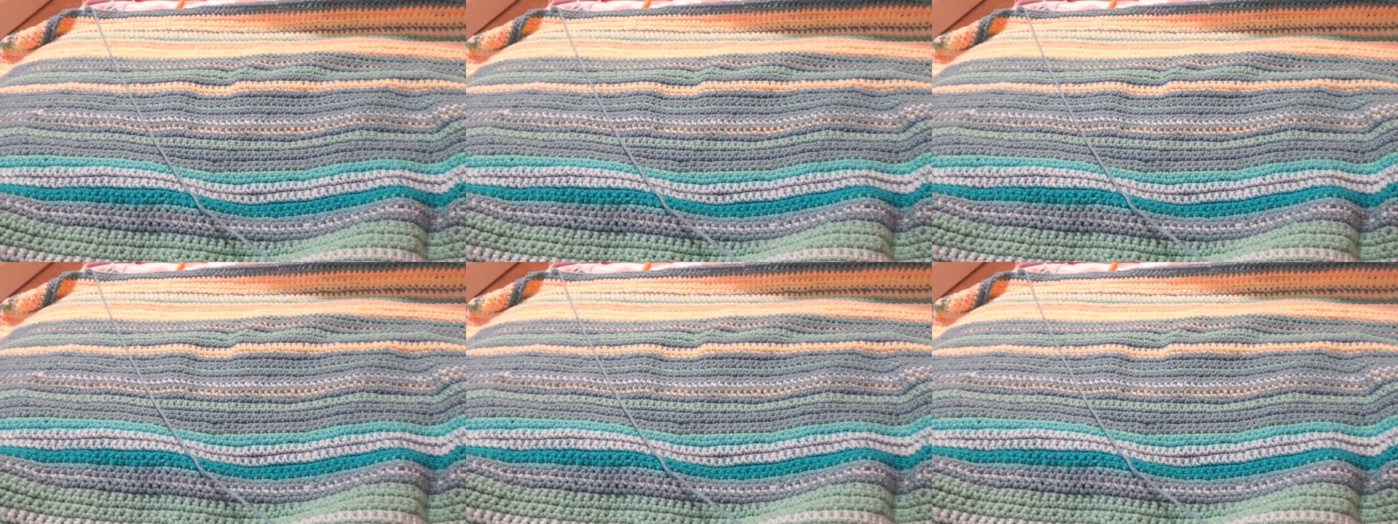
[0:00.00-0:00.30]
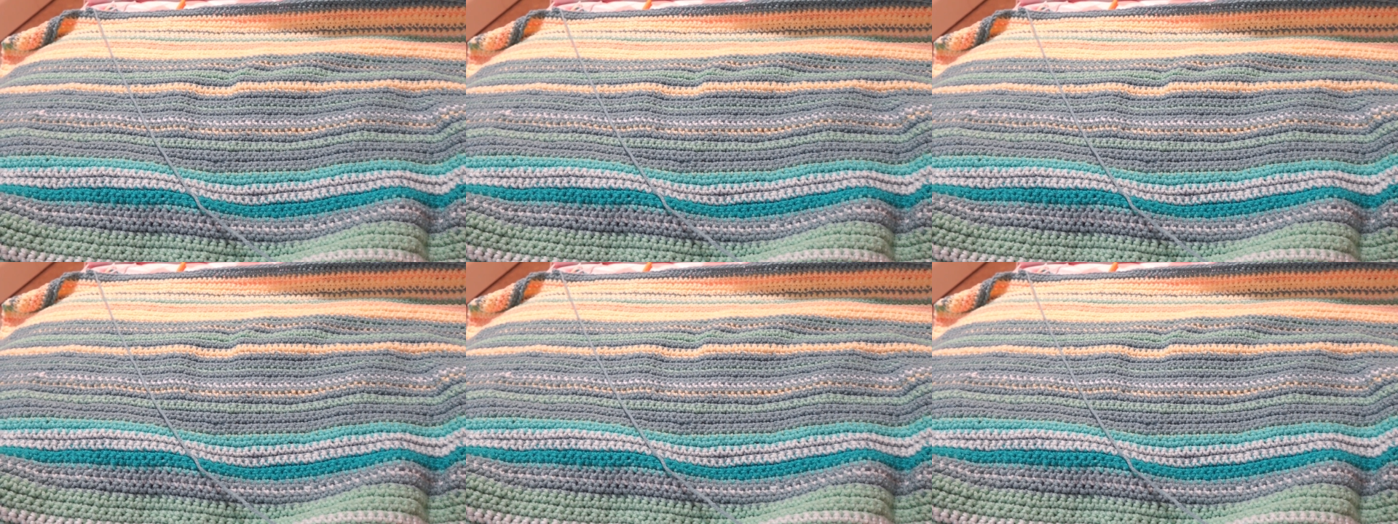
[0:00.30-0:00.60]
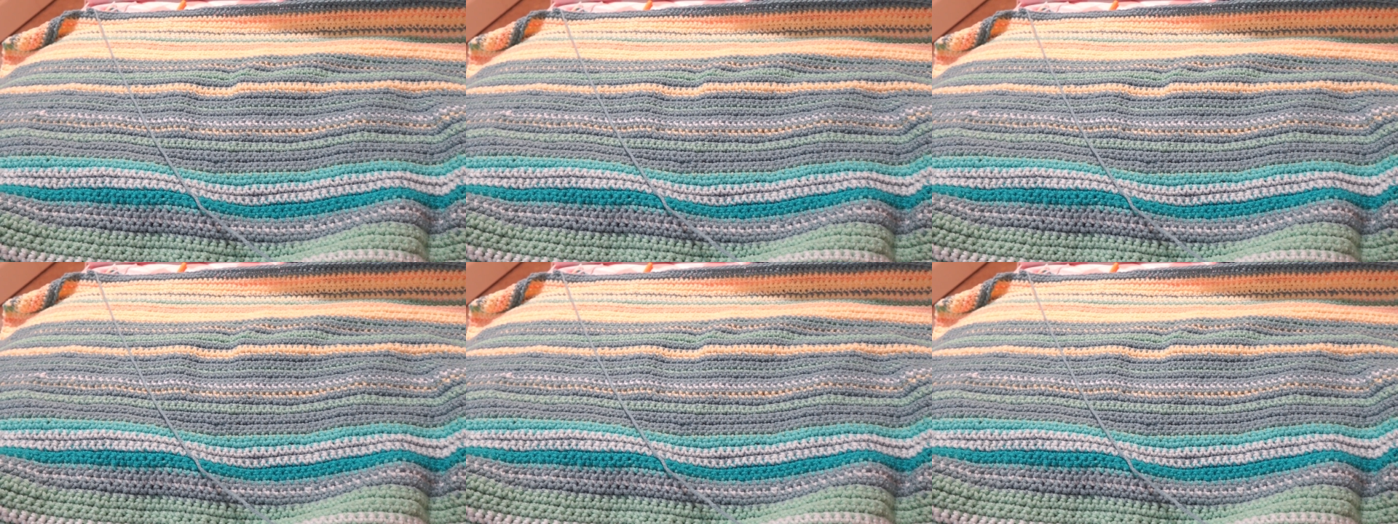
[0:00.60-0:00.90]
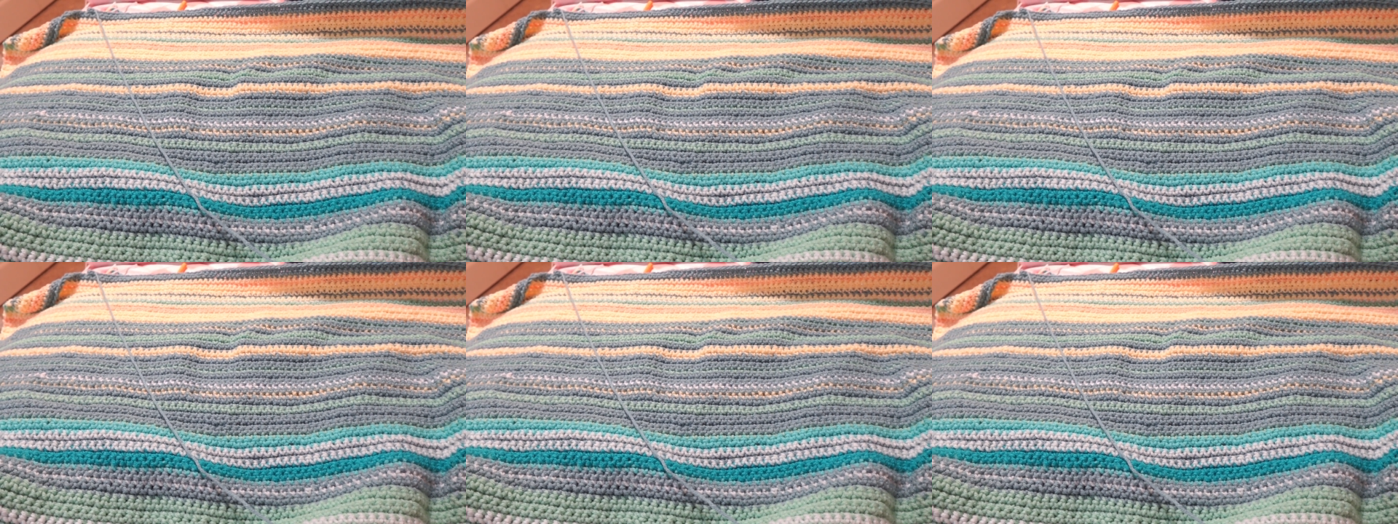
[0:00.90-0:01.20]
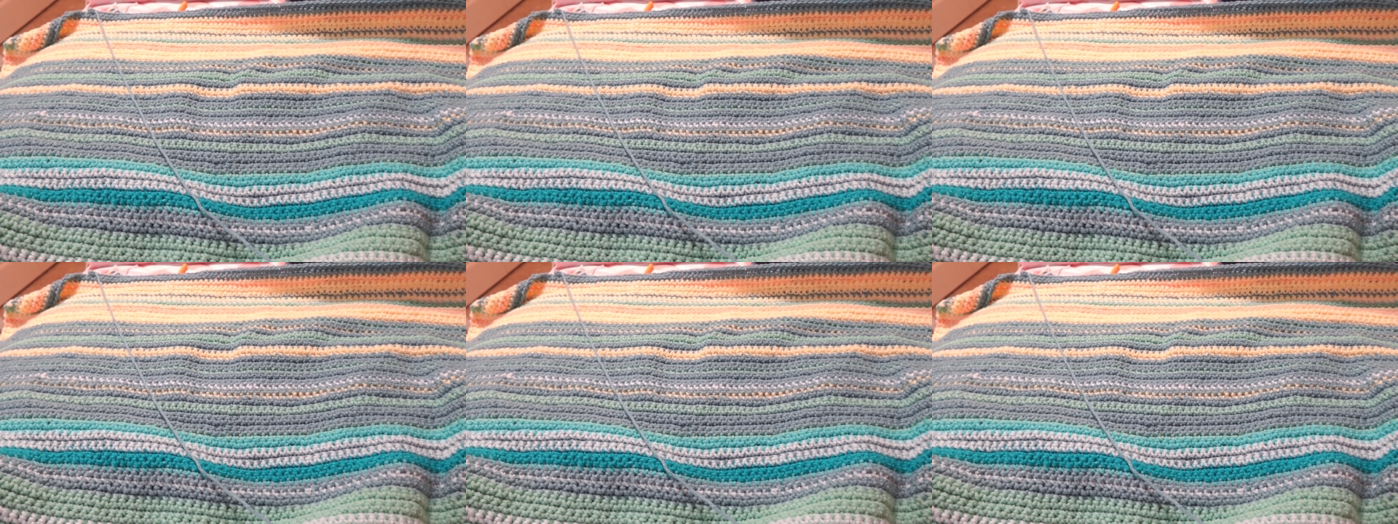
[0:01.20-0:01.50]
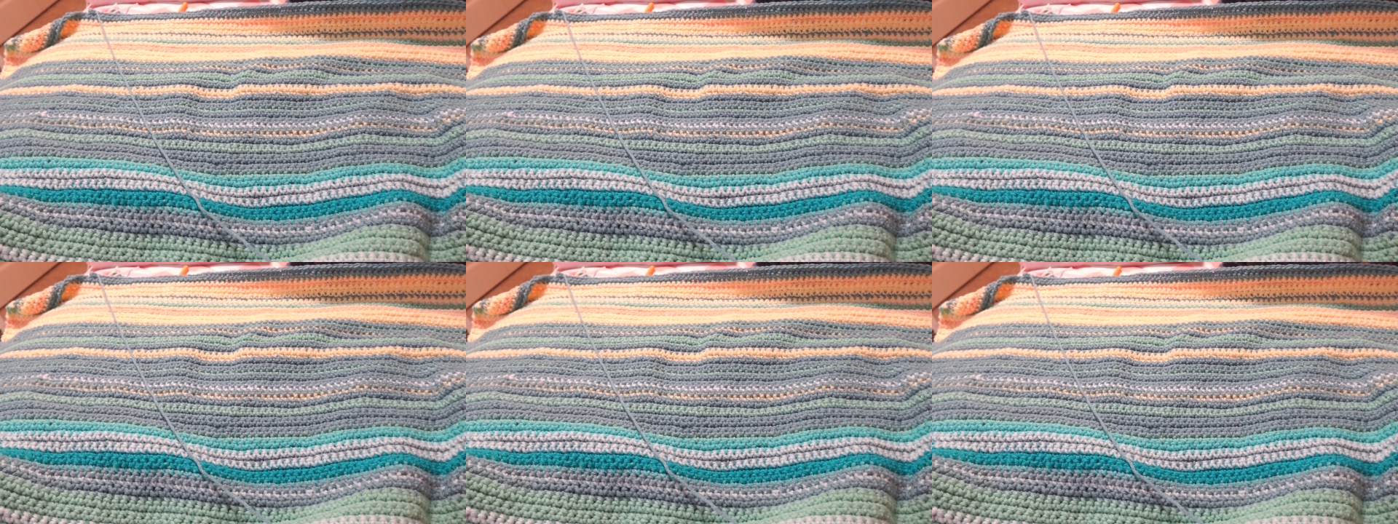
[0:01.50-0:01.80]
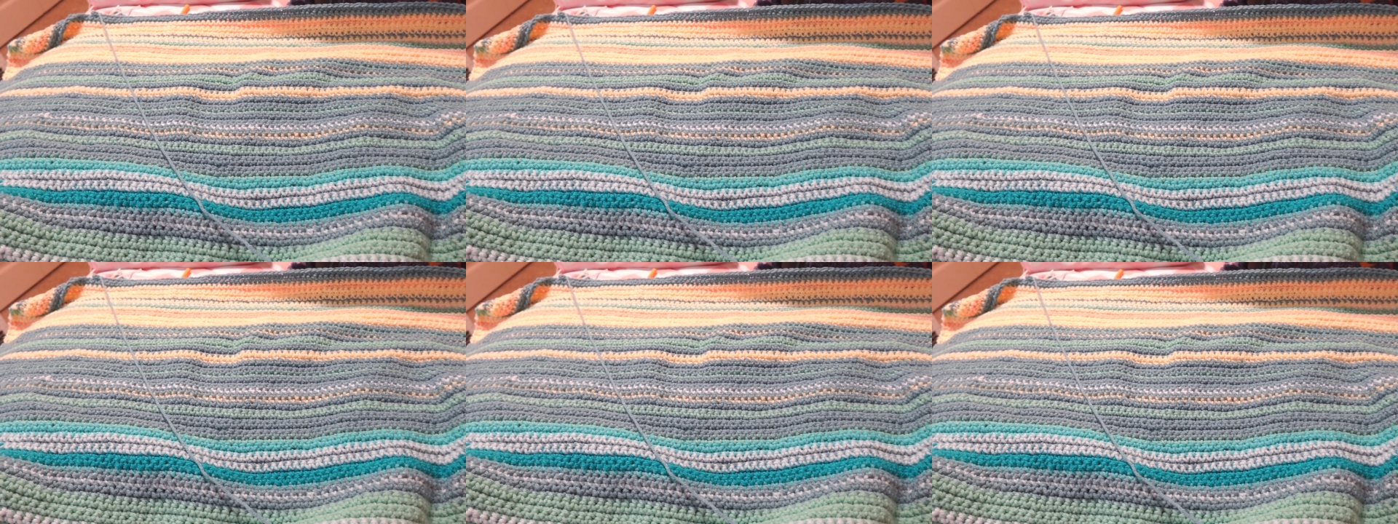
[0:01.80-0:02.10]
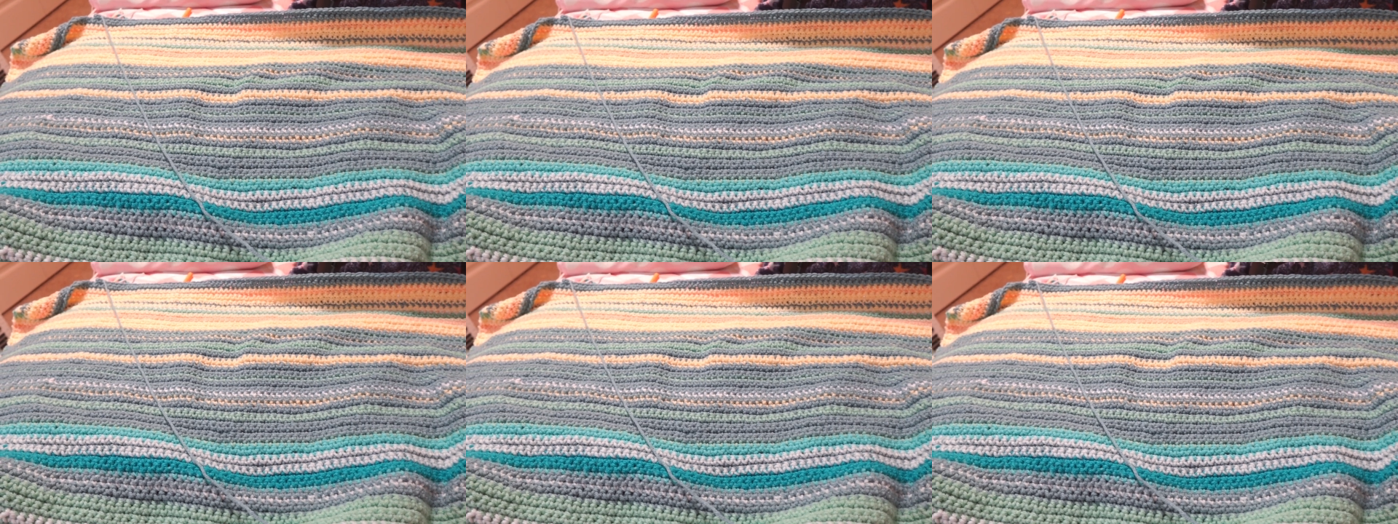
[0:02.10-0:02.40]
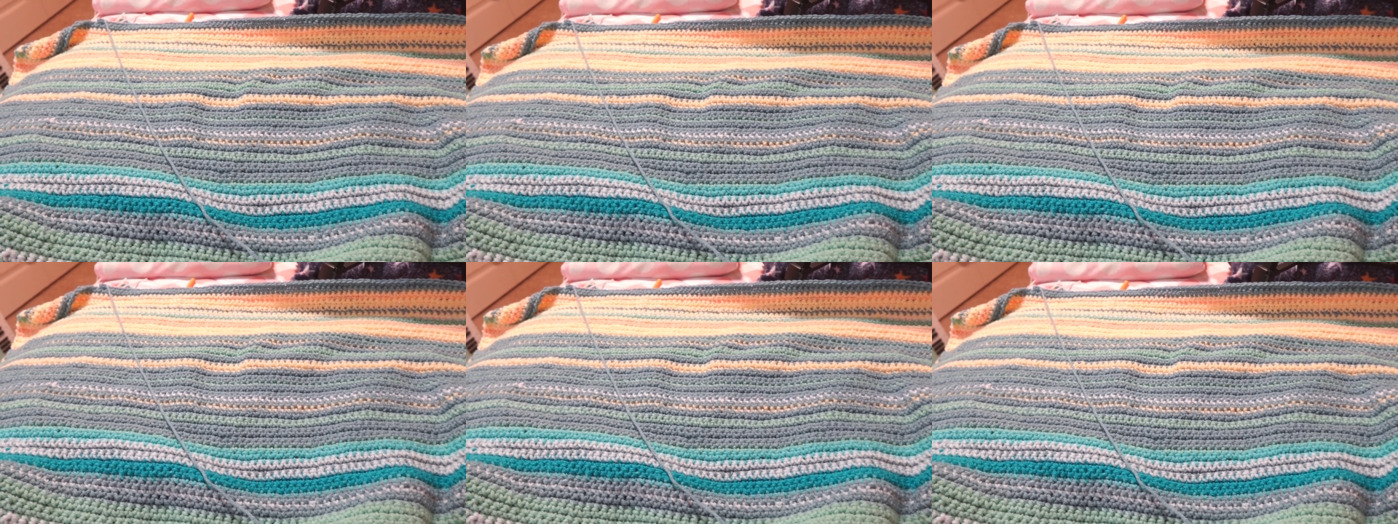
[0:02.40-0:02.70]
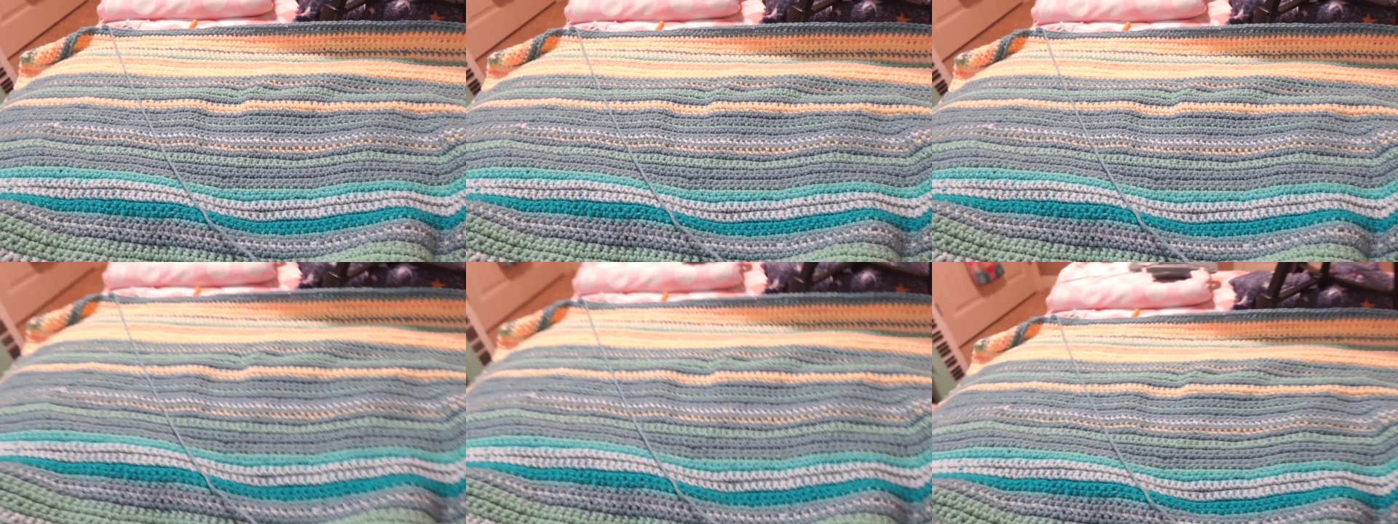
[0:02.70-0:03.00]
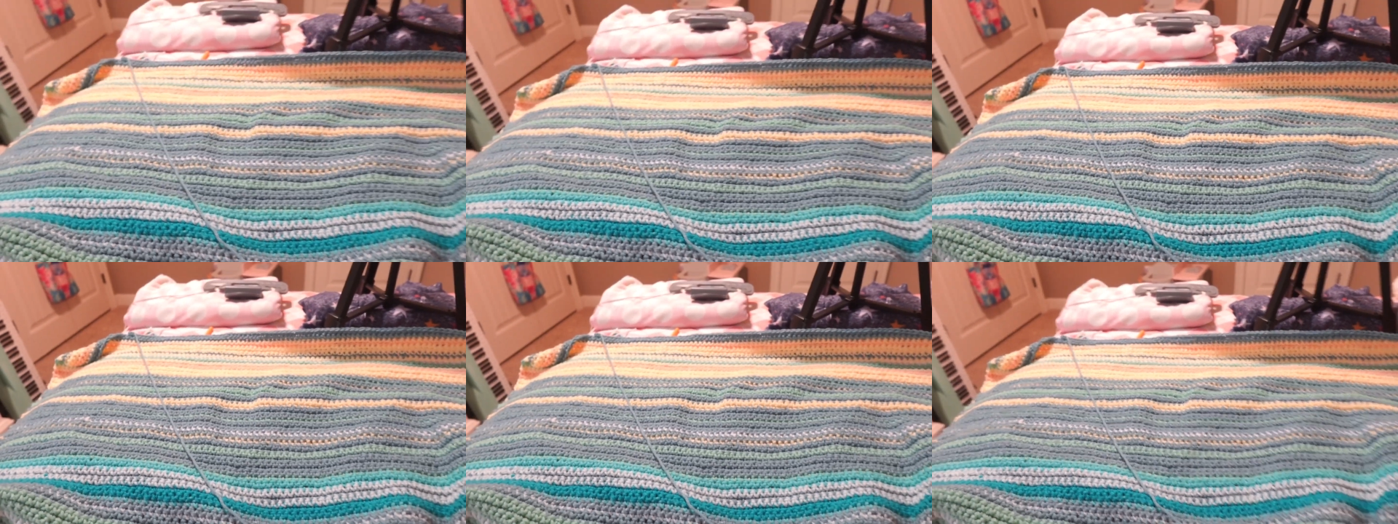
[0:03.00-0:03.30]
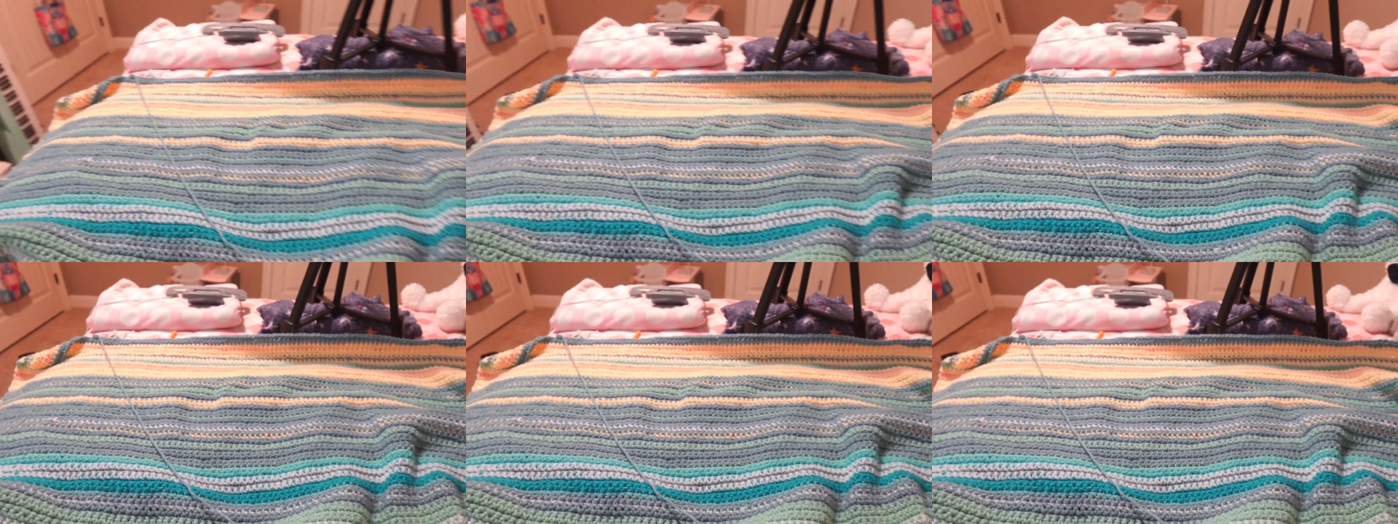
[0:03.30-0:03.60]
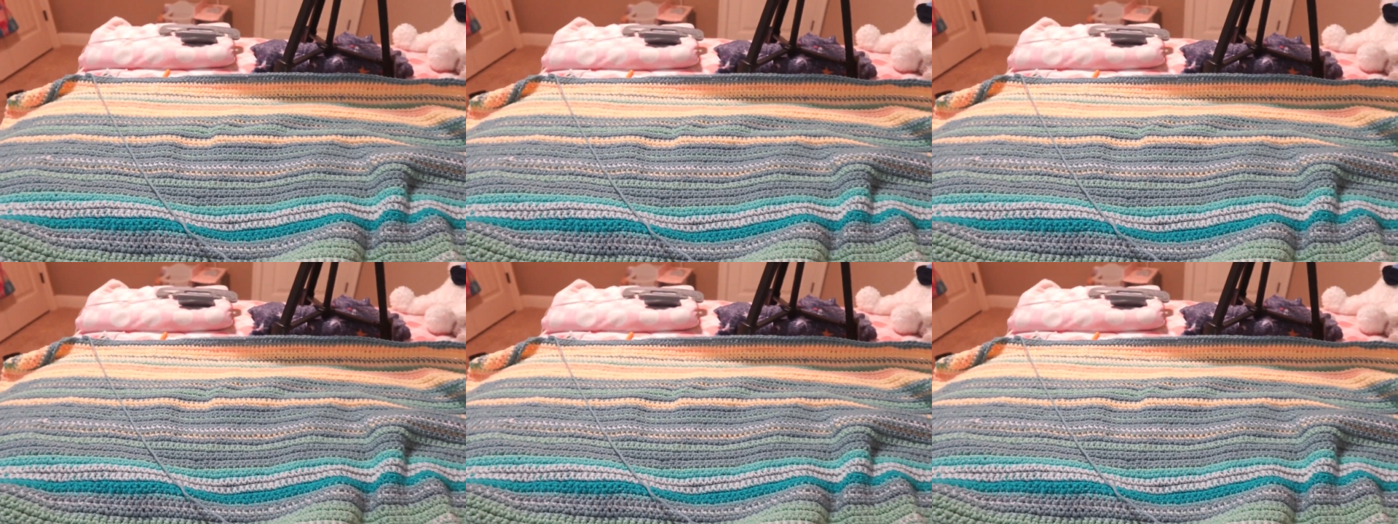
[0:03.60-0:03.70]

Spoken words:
Nobody's mouth can be seen.